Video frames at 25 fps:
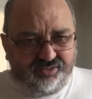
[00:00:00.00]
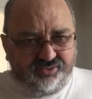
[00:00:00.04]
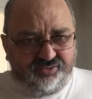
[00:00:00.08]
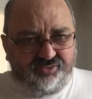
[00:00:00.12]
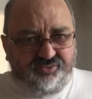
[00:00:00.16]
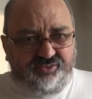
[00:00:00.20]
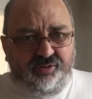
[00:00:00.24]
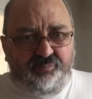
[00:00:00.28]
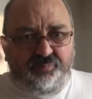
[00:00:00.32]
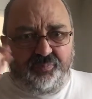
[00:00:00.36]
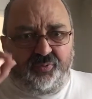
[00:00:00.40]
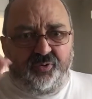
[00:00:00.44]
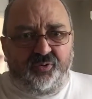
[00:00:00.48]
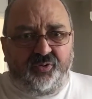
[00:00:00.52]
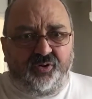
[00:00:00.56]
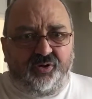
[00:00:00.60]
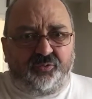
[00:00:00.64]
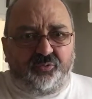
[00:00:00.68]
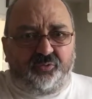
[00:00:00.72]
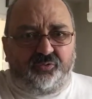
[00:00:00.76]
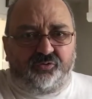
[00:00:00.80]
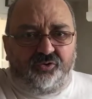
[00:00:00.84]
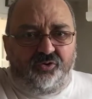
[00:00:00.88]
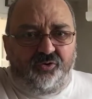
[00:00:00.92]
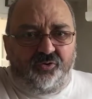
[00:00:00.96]
So poor
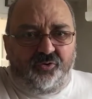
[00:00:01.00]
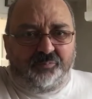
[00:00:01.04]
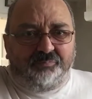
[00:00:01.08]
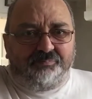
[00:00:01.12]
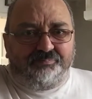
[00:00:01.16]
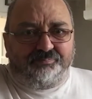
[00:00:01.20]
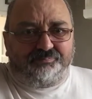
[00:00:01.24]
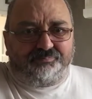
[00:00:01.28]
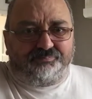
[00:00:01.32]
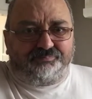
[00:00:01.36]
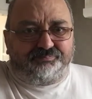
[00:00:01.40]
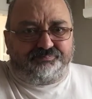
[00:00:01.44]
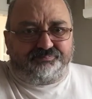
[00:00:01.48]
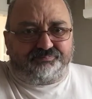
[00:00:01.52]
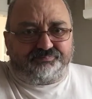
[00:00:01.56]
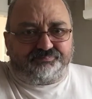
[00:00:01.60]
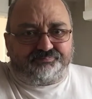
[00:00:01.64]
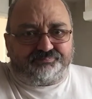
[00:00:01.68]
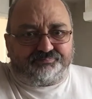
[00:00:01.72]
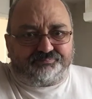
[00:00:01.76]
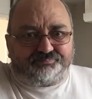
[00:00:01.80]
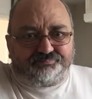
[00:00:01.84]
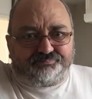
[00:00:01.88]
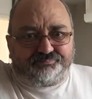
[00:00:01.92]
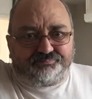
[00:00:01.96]
old John,
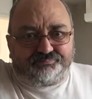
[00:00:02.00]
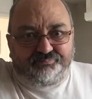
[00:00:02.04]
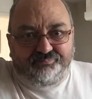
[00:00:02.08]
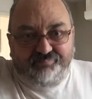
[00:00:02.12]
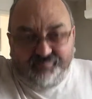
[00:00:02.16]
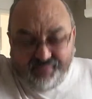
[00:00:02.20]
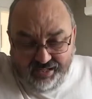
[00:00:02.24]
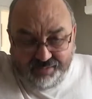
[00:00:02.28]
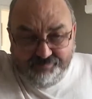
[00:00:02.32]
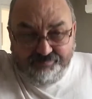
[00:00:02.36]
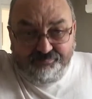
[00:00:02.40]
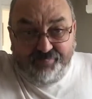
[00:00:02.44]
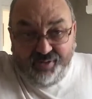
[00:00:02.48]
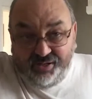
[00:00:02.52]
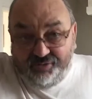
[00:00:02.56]
and